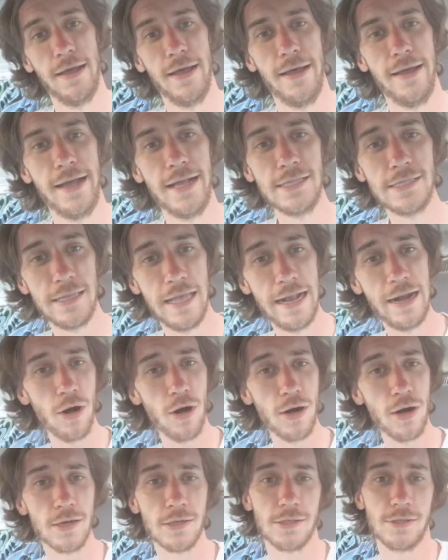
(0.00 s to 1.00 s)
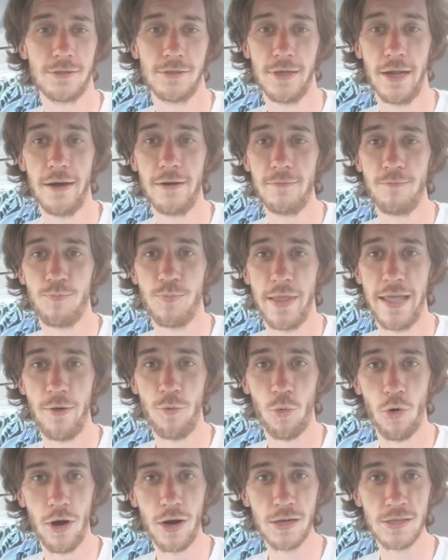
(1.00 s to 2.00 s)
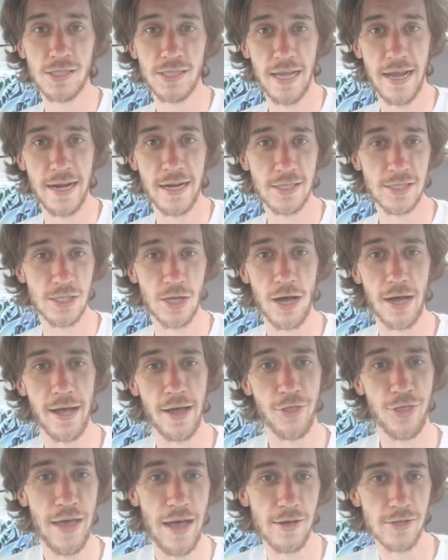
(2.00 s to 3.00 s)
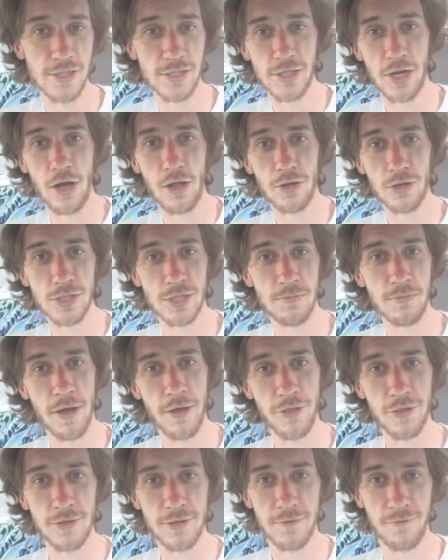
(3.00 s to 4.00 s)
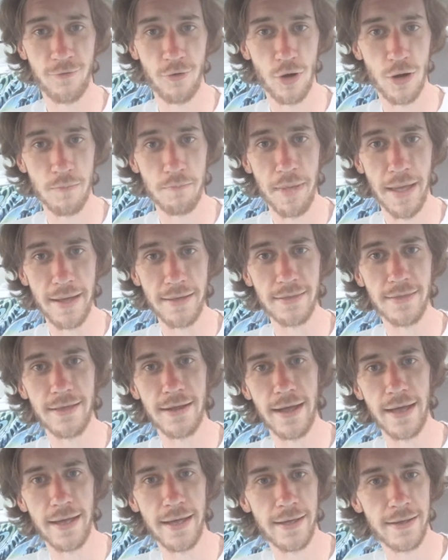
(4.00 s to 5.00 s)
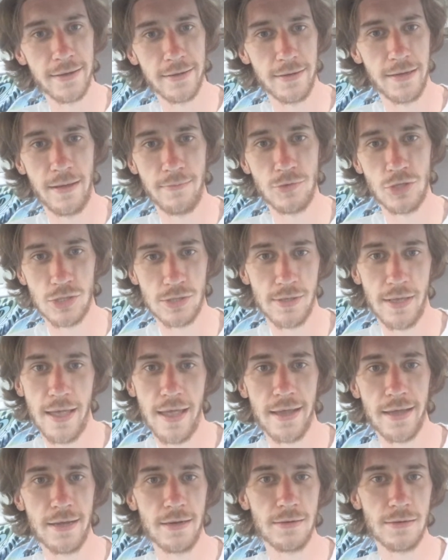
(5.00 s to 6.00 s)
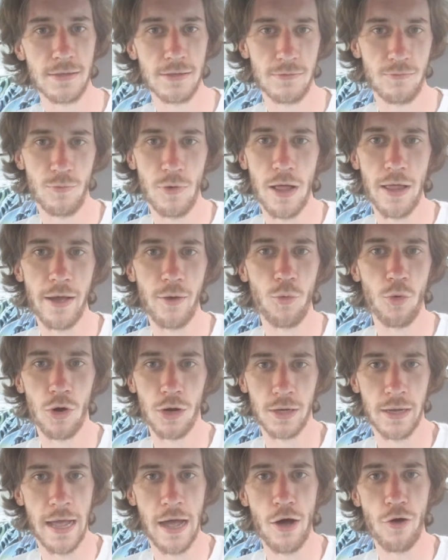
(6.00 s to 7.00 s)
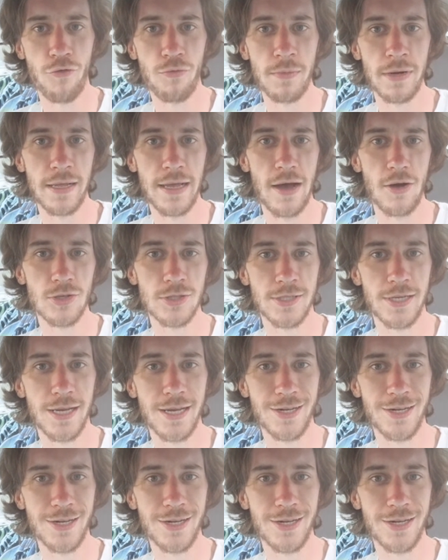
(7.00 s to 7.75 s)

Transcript: And it works. It works, and it's not $1,000 a month for a bed that I am just laying in while I work however many hours a day.